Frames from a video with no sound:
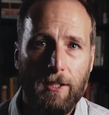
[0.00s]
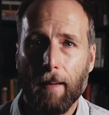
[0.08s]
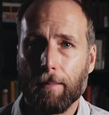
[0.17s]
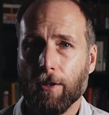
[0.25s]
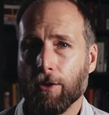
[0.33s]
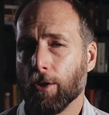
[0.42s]

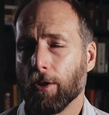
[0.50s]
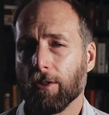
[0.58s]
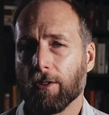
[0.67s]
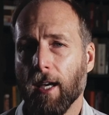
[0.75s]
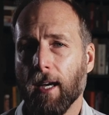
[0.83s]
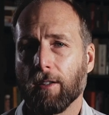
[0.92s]
steps that you
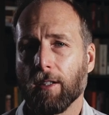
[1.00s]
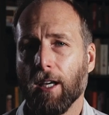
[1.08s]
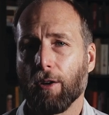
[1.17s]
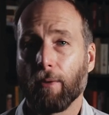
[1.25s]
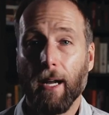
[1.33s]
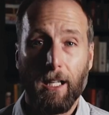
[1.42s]
can take to
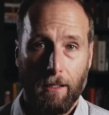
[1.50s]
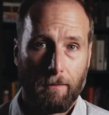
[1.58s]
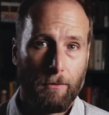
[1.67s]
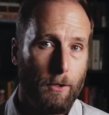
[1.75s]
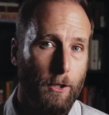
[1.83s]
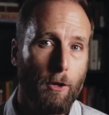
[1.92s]
get ready
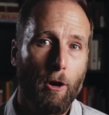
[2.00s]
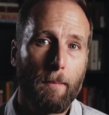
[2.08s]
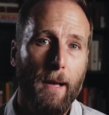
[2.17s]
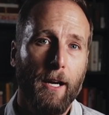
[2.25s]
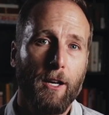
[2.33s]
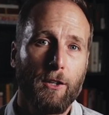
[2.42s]
for a
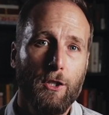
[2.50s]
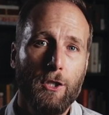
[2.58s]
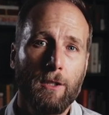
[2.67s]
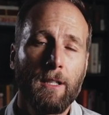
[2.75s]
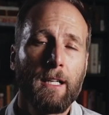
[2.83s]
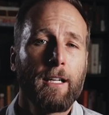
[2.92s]
callback
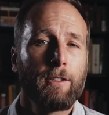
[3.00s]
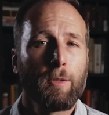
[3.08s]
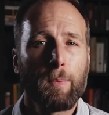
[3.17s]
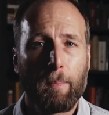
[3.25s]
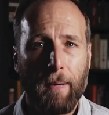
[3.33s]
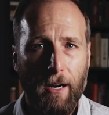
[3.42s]
audition
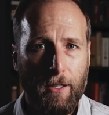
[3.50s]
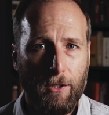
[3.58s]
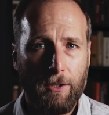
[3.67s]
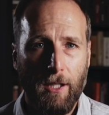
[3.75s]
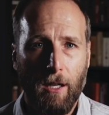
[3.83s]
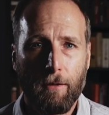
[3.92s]
to prepare
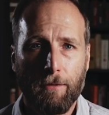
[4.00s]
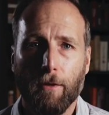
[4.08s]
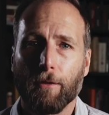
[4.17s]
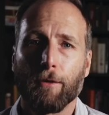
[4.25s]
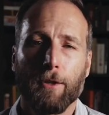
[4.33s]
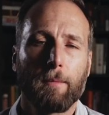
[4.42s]
yourself
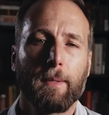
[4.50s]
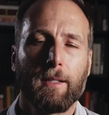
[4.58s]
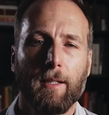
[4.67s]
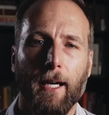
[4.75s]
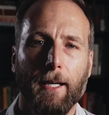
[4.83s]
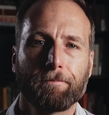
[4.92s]
for the
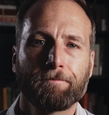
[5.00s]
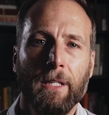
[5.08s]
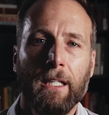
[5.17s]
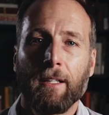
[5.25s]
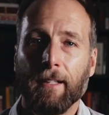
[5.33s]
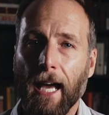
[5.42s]
big day.
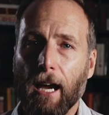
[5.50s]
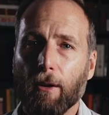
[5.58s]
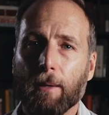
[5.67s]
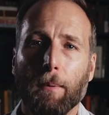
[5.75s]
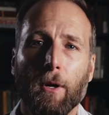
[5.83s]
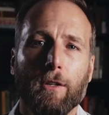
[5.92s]

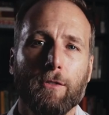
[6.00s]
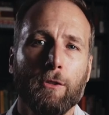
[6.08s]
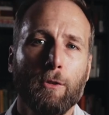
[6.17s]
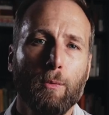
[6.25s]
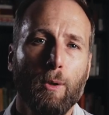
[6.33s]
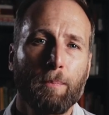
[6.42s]
Now in part
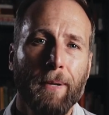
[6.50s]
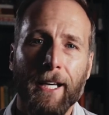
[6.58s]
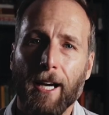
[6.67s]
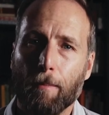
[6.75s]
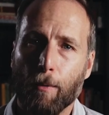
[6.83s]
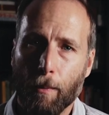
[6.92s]
two, we'll
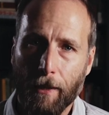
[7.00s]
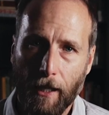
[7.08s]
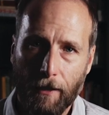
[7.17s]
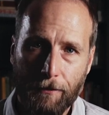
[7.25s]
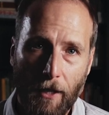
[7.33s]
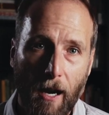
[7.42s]
pick up where we
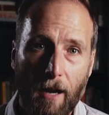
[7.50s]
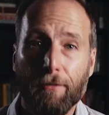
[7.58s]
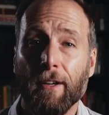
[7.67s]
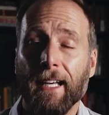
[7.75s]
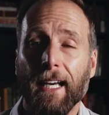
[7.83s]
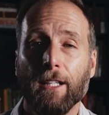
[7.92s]
left
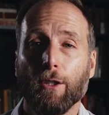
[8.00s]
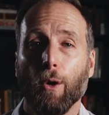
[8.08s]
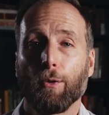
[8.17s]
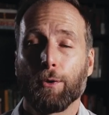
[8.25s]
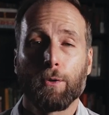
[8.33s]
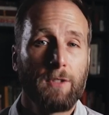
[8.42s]
off and
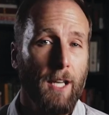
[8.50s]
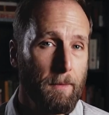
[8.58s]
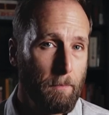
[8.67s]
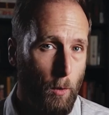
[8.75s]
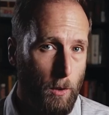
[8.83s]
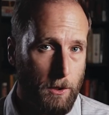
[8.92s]
go through
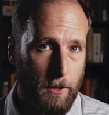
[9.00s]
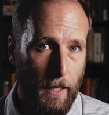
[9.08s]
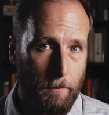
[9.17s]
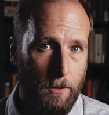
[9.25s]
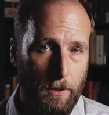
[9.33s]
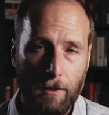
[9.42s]
10 more
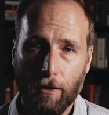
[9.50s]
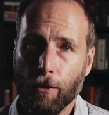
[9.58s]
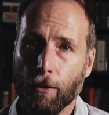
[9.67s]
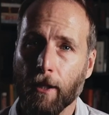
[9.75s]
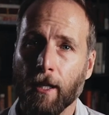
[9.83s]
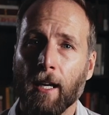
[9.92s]
steps,
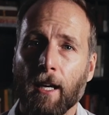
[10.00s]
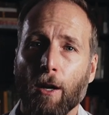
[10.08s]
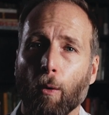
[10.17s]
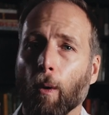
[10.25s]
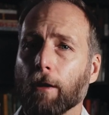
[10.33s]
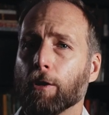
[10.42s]
including
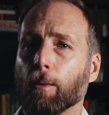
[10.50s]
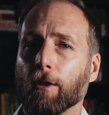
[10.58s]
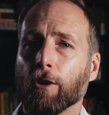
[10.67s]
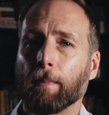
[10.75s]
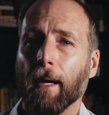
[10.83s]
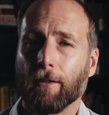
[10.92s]
what to
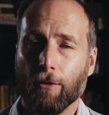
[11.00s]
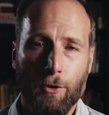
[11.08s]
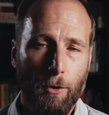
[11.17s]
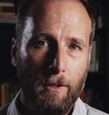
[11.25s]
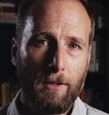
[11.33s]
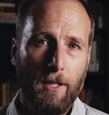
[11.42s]
expect
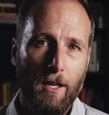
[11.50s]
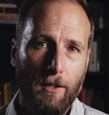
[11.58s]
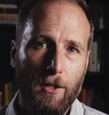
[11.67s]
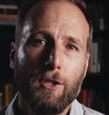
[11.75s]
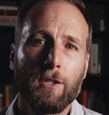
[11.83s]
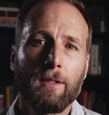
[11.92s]
during the
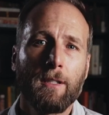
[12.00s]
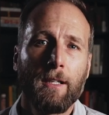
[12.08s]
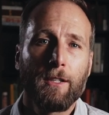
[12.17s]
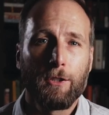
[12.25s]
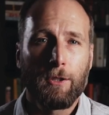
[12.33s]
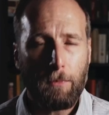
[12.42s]
audition,
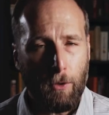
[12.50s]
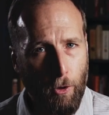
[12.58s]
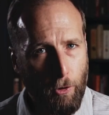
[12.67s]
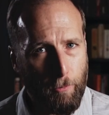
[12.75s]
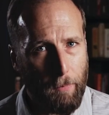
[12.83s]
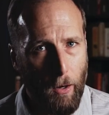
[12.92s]
some
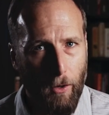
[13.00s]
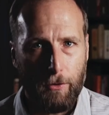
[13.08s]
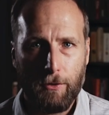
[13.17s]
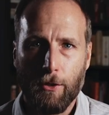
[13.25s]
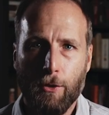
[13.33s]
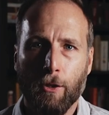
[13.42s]

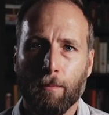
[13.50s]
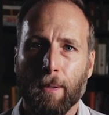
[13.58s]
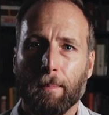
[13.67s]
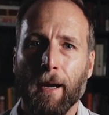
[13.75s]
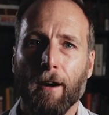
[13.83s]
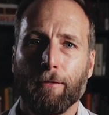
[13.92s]
curveballs that you can
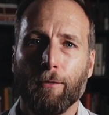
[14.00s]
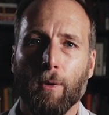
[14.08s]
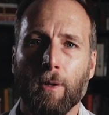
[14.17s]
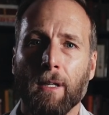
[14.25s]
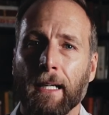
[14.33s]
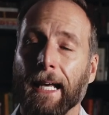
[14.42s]
prepare
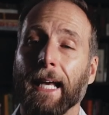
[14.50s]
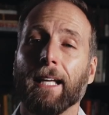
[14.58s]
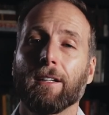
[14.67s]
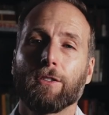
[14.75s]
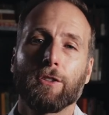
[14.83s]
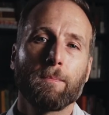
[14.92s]
for,
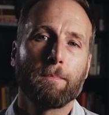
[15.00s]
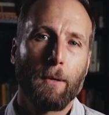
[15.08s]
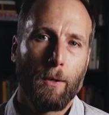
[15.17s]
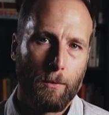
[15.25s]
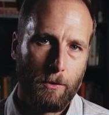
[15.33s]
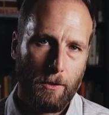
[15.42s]
and some
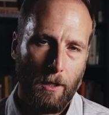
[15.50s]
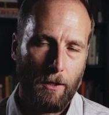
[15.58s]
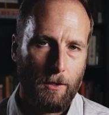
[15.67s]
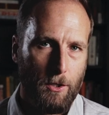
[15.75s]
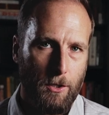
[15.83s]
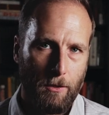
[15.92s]

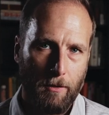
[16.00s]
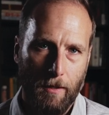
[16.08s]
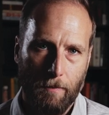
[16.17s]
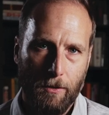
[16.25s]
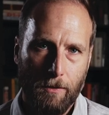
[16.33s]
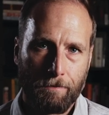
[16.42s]
post-audition
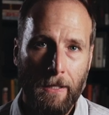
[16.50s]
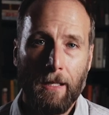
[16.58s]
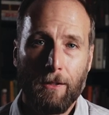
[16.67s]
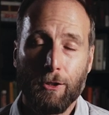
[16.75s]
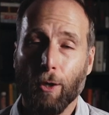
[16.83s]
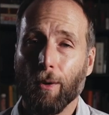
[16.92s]
tips.
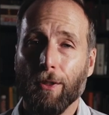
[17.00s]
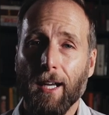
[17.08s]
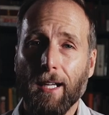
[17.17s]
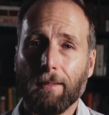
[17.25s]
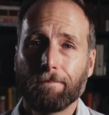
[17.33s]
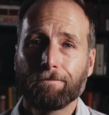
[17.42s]
So with
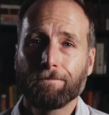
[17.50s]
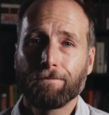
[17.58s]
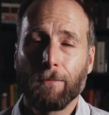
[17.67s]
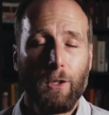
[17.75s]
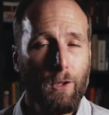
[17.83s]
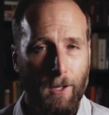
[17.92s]
that,
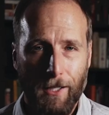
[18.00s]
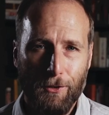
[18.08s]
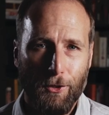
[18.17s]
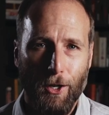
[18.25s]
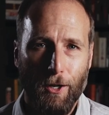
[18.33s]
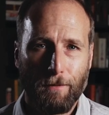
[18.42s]

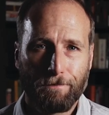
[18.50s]
let's go.